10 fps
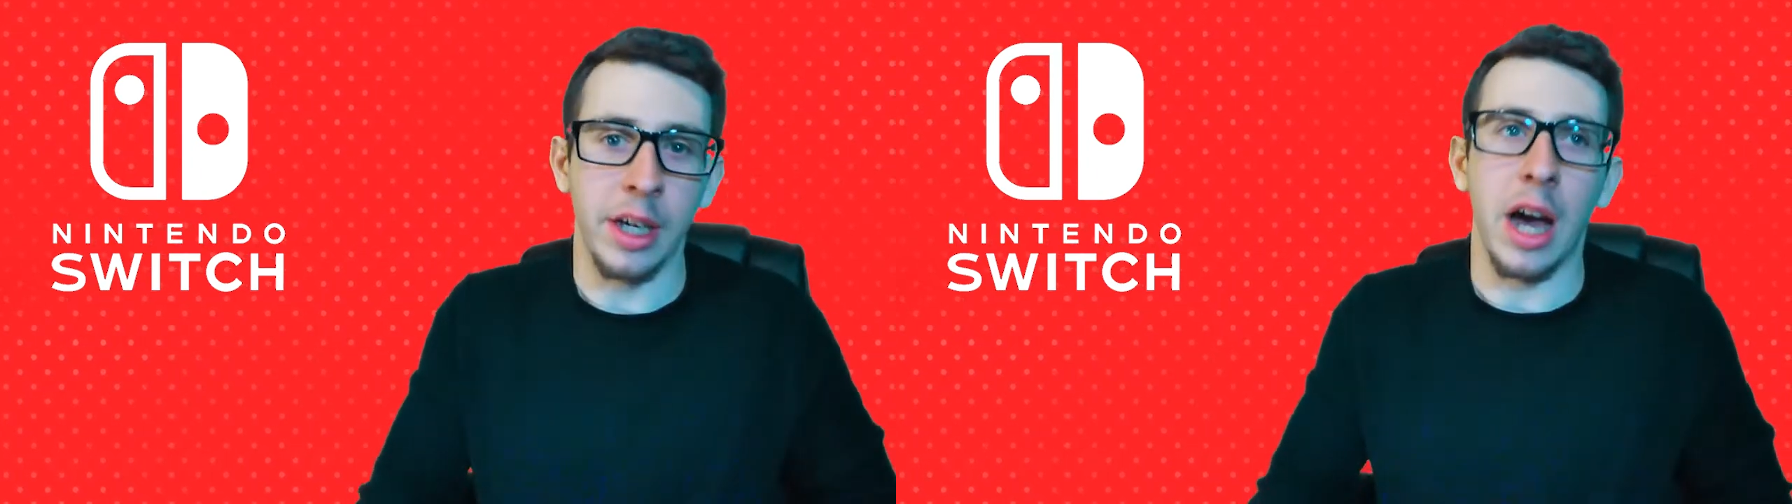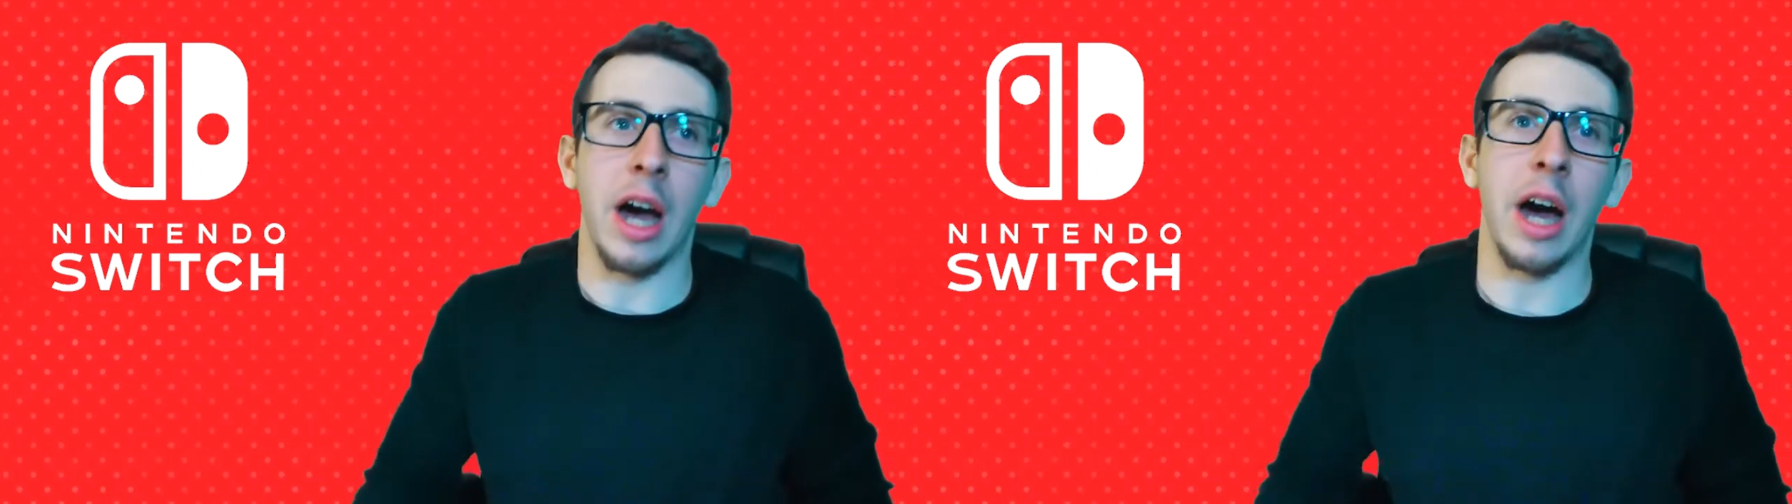
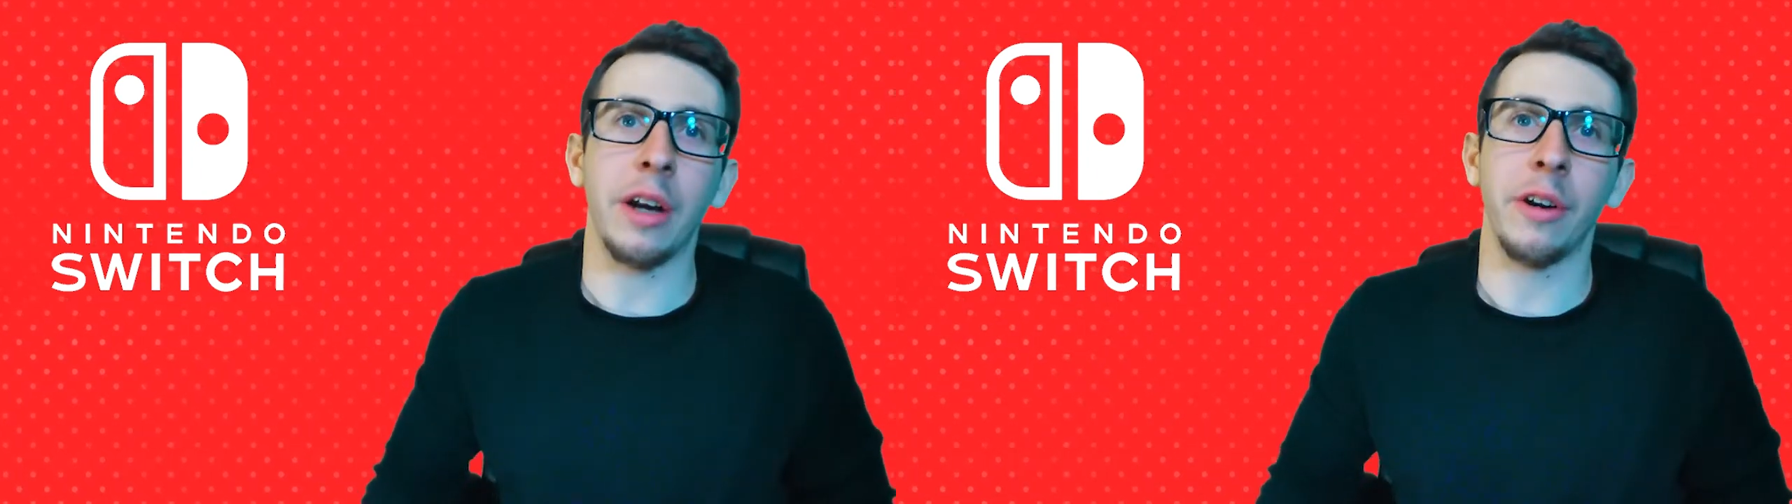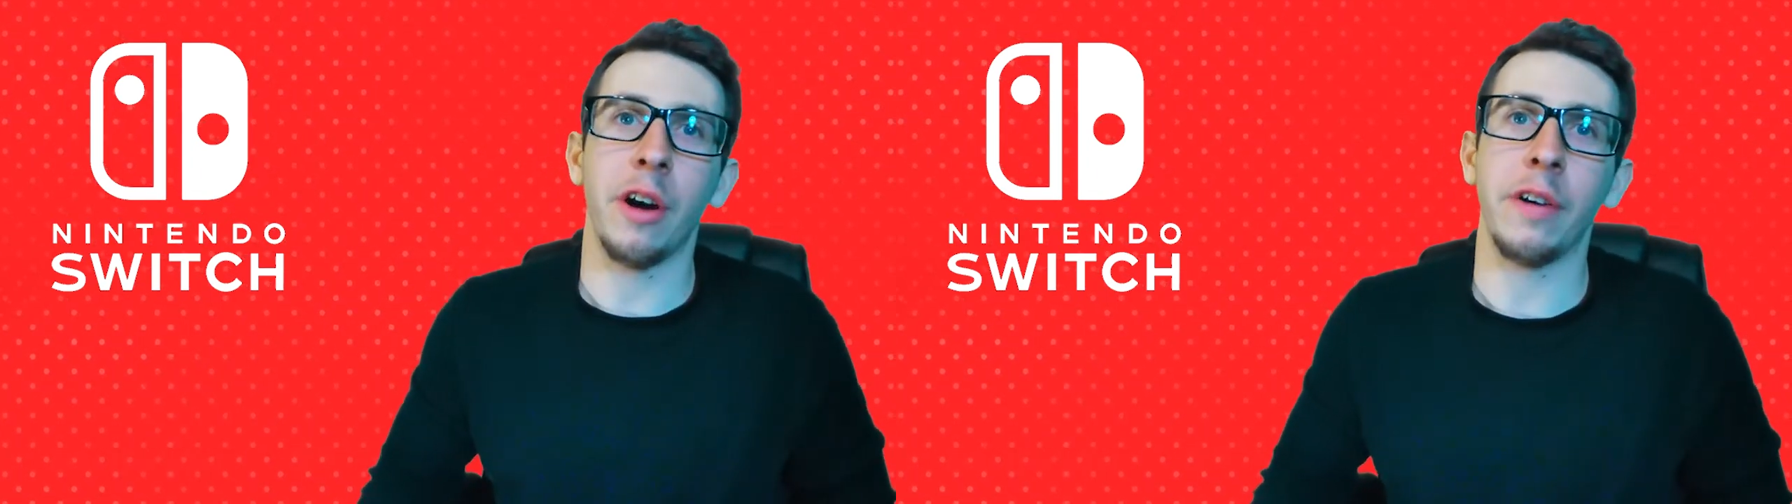I don't
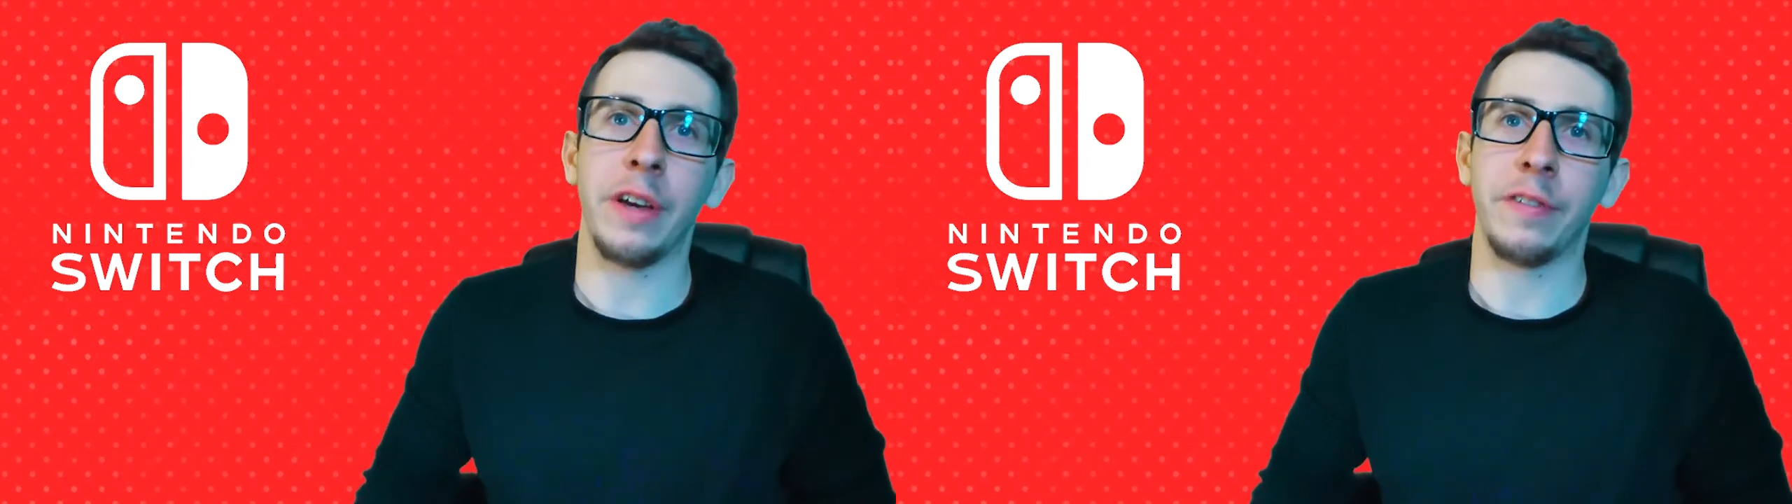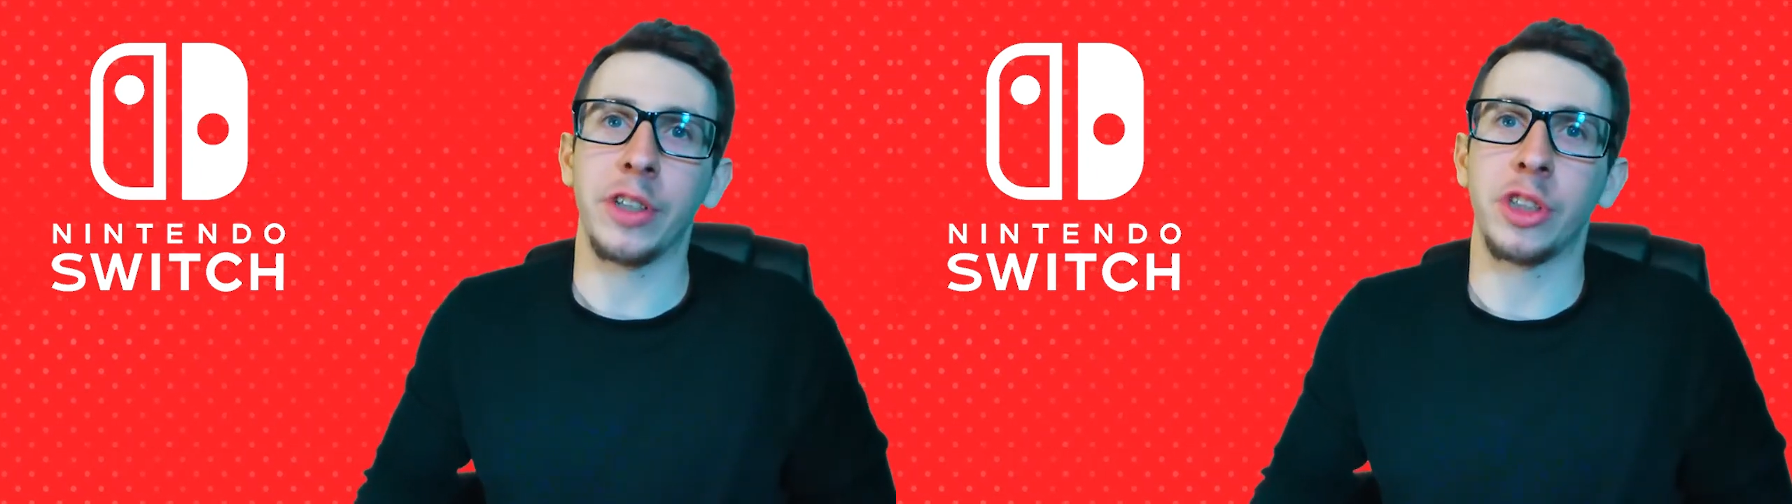know if
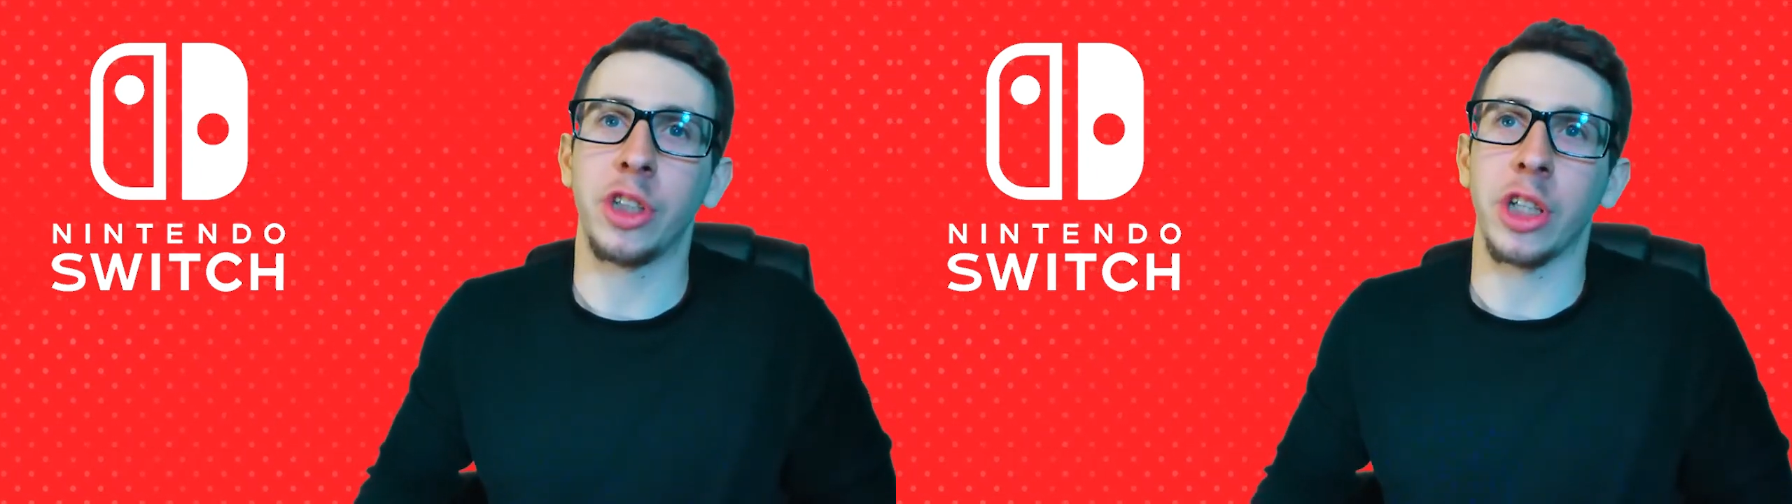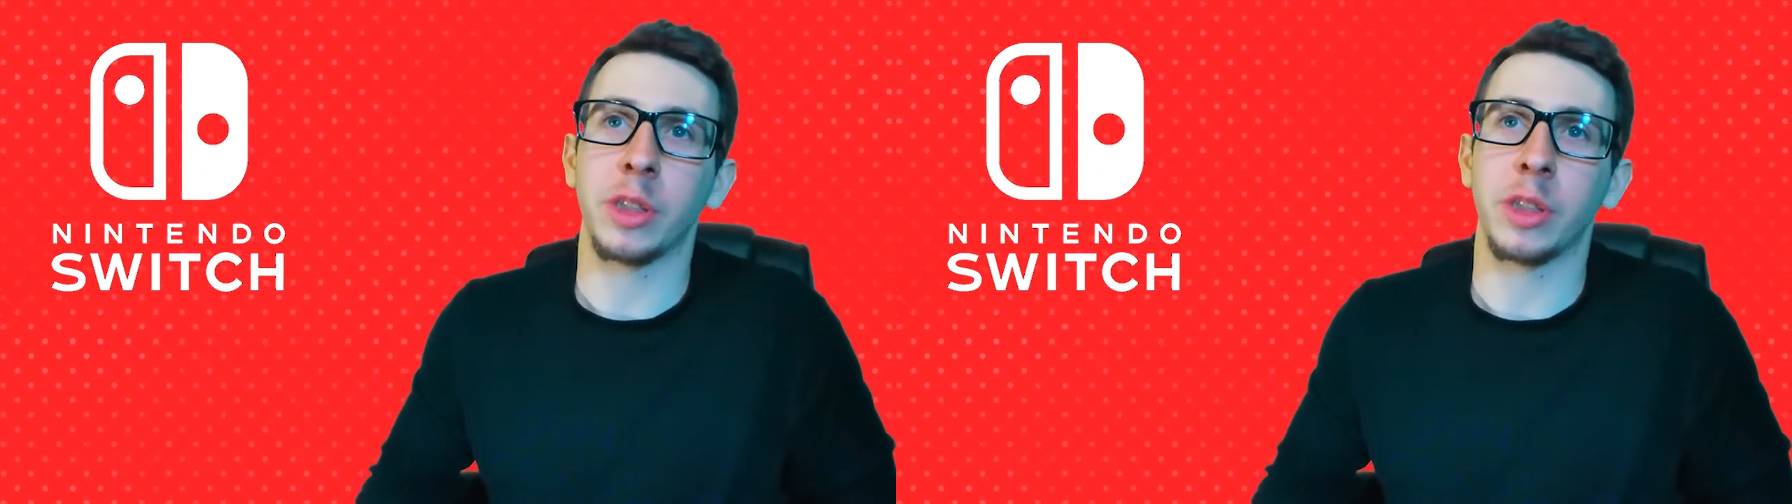it's just